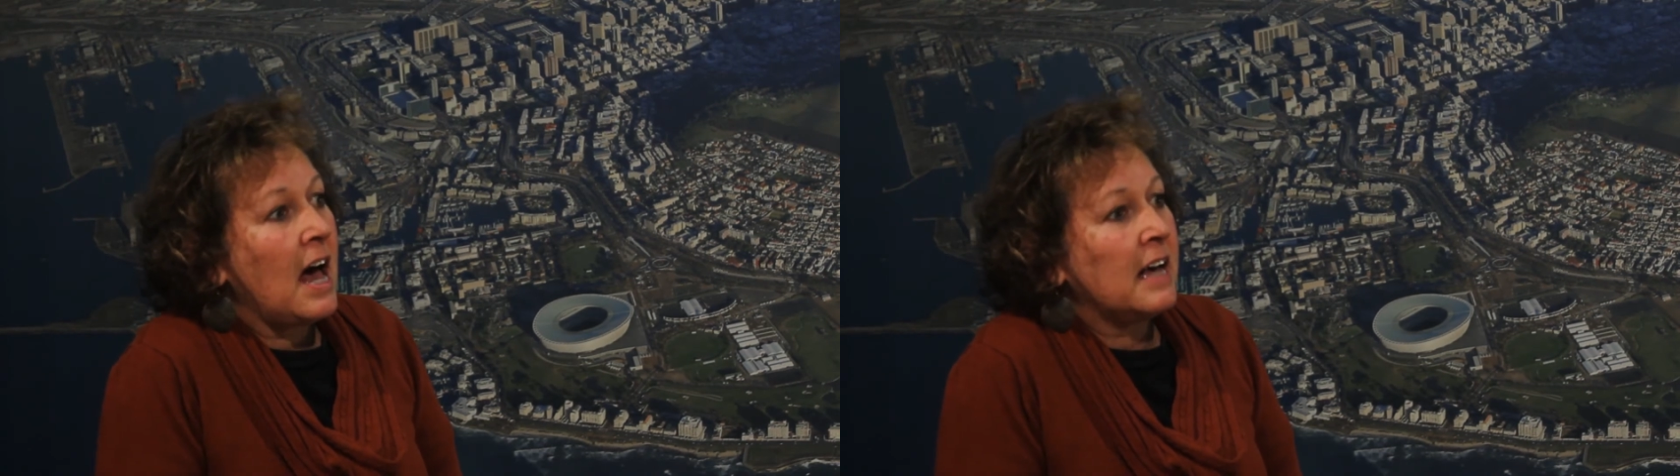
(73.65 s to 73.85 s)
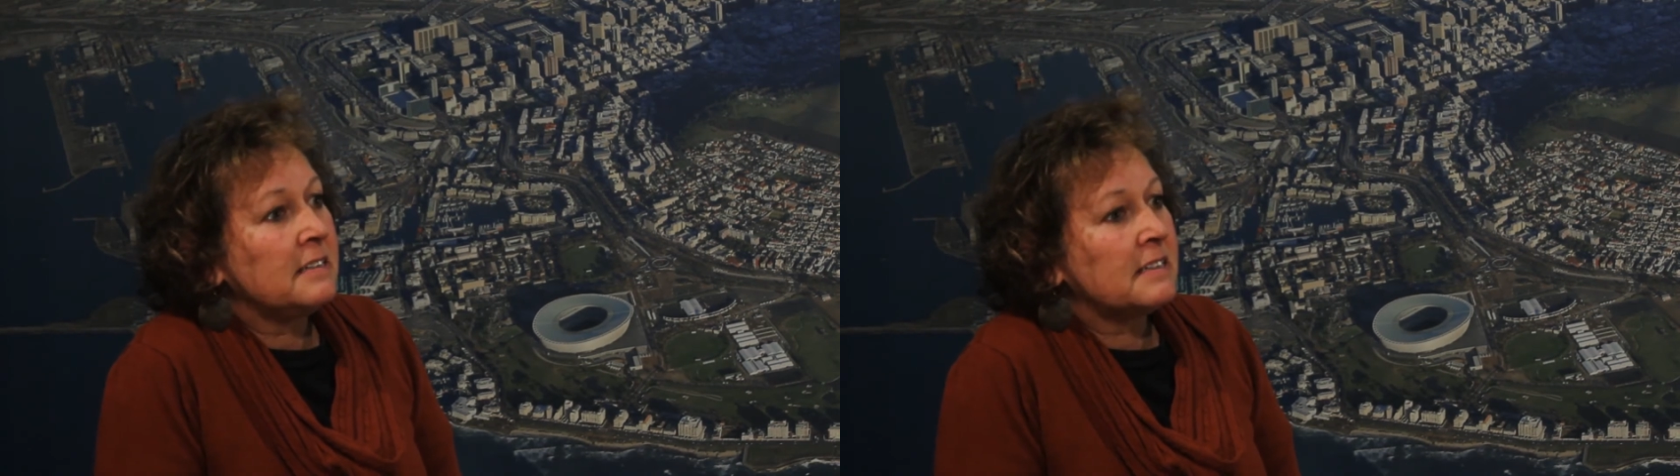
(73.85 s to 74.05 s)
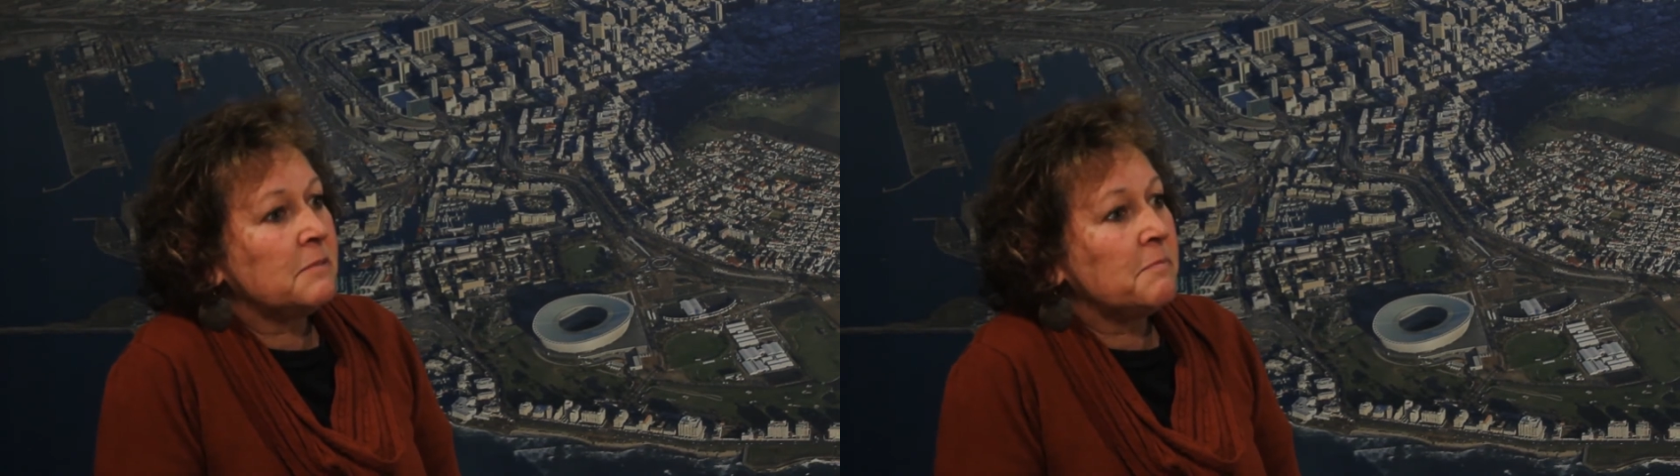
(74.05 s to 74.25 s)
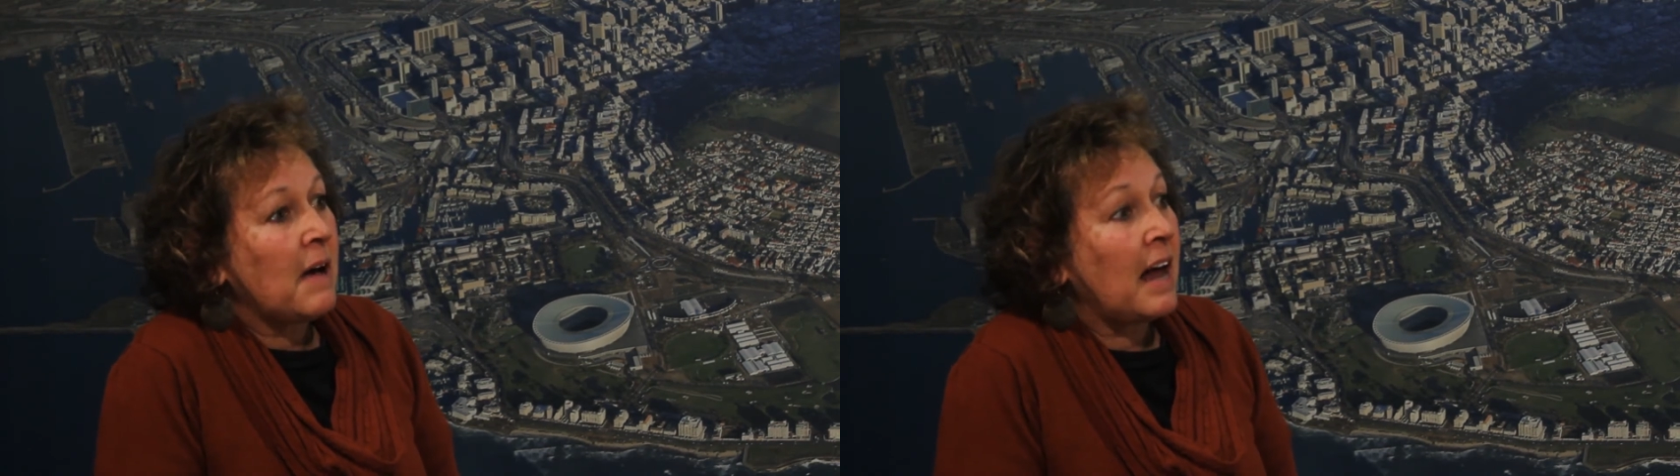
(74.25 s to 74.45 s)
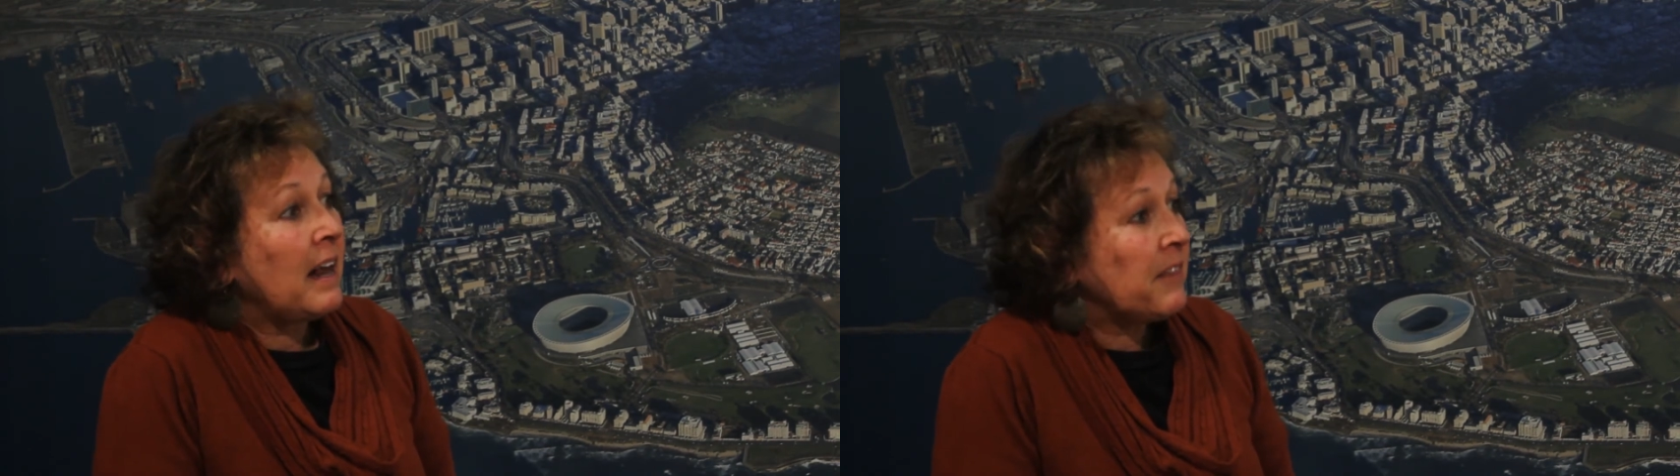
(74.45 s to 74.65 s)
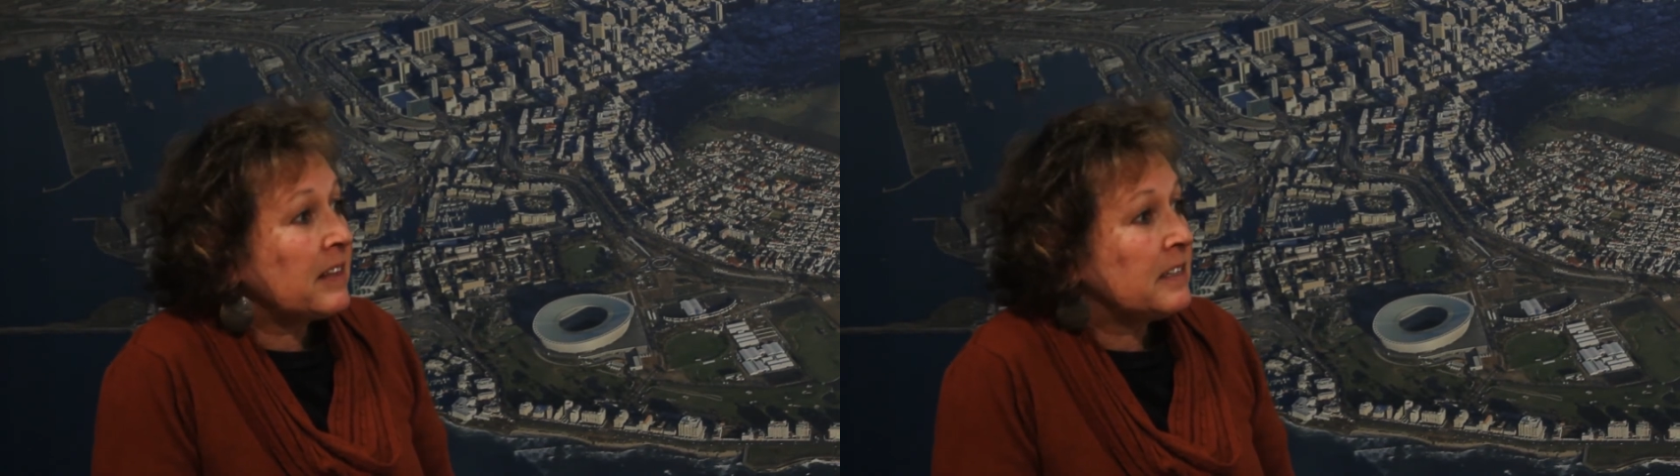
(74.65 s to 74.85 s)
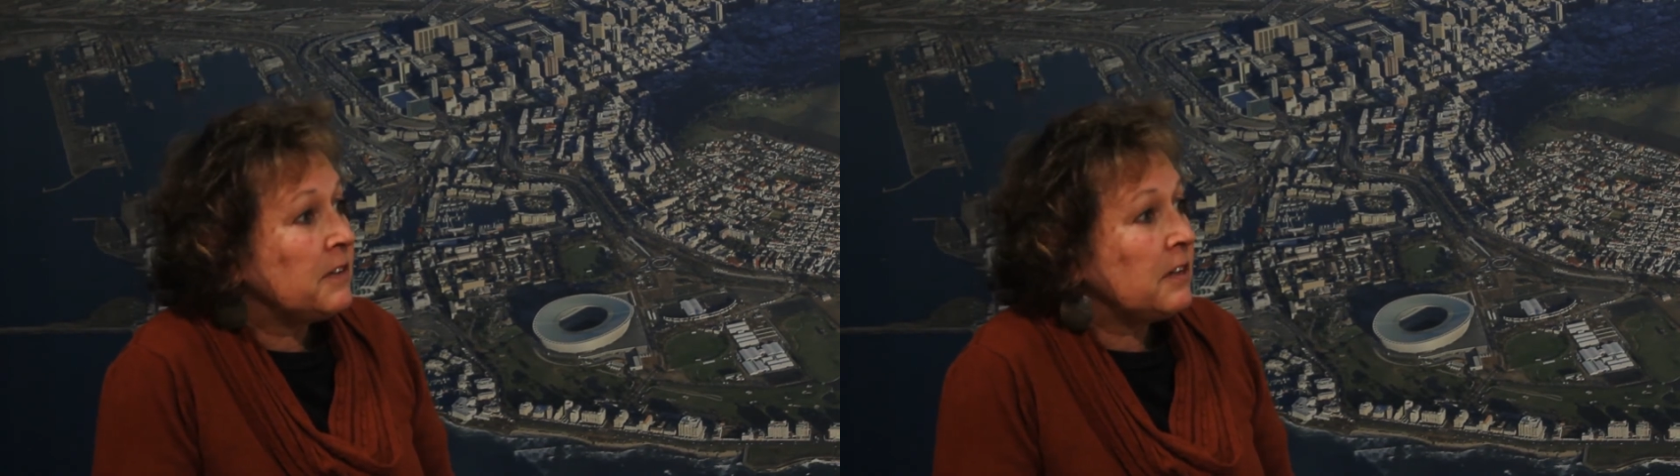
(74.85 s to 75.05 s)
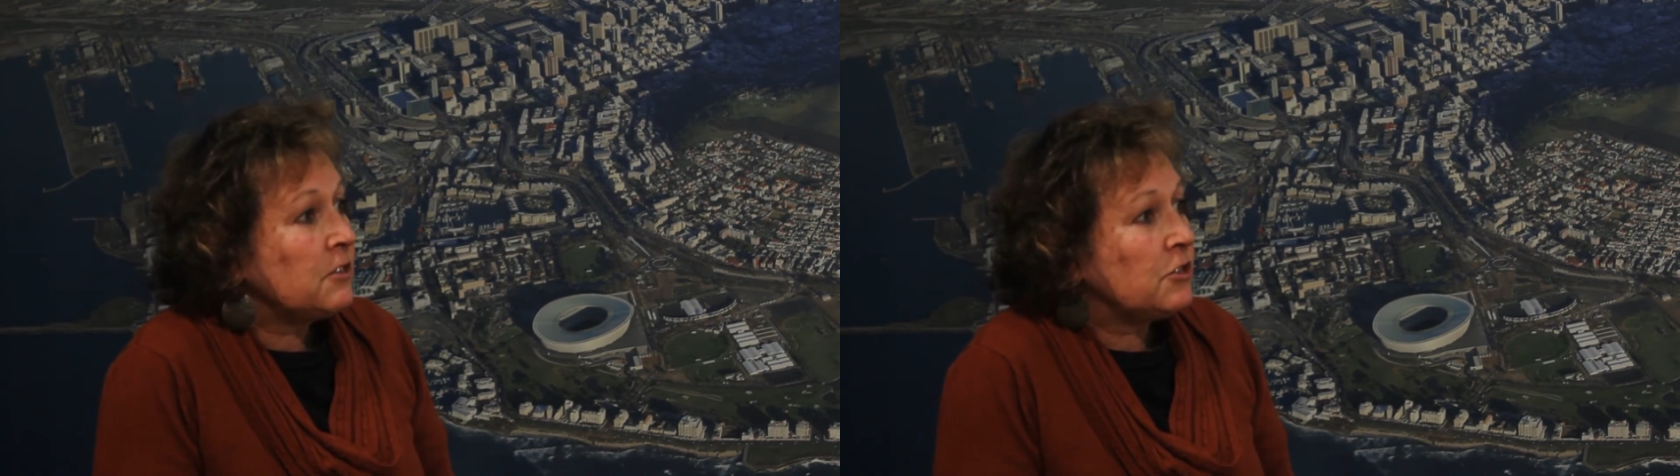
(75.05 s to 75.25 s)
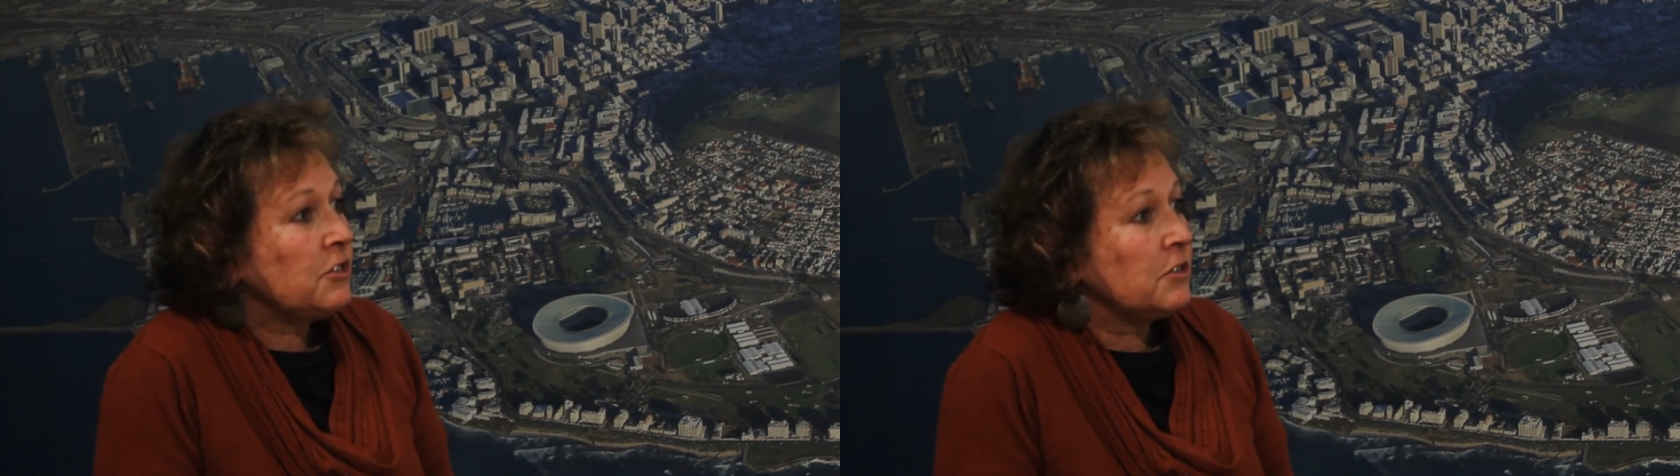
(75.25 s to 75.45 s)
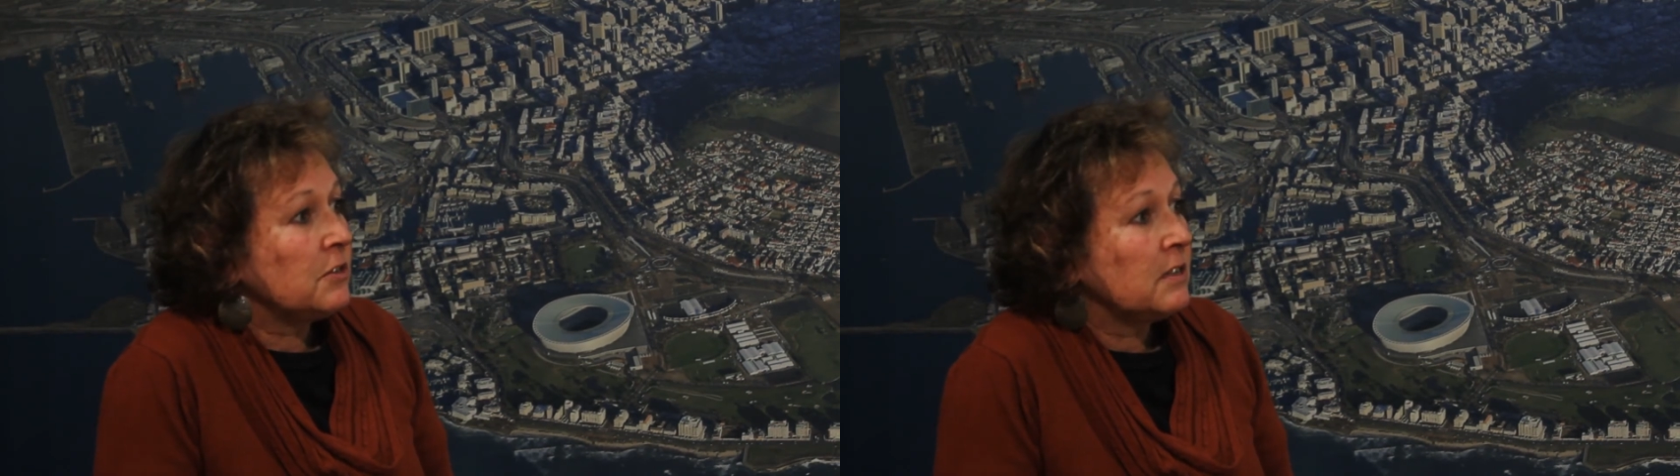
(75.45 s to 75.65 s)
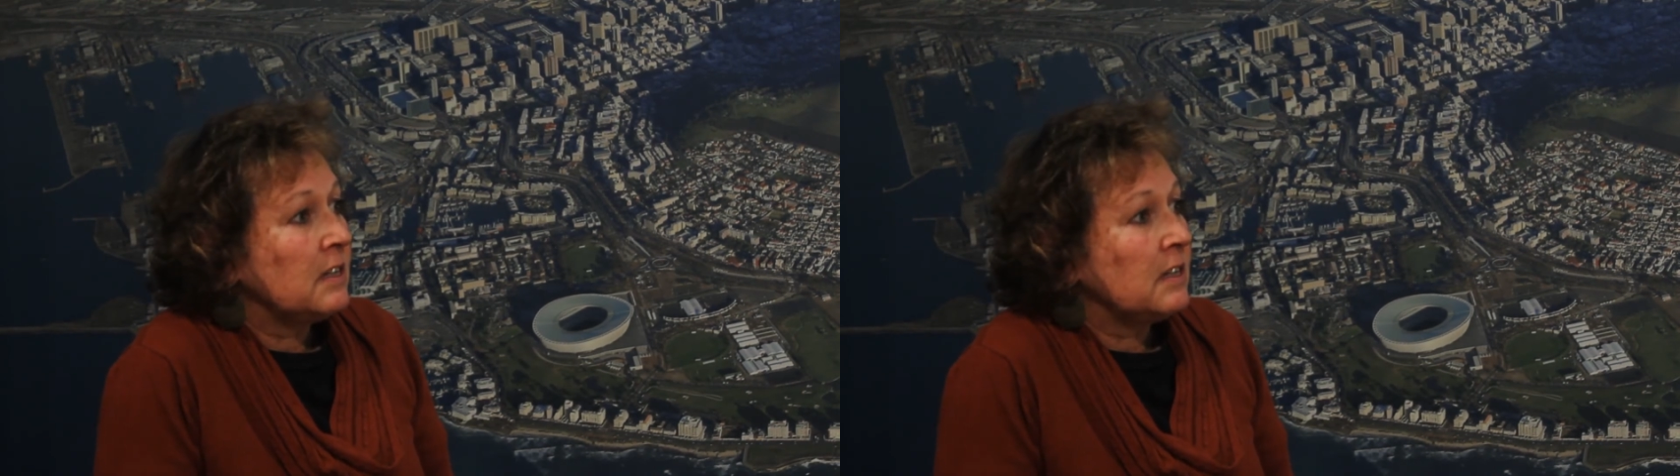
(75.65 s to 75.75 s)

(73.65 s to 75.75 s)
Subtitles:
And I think that's very true.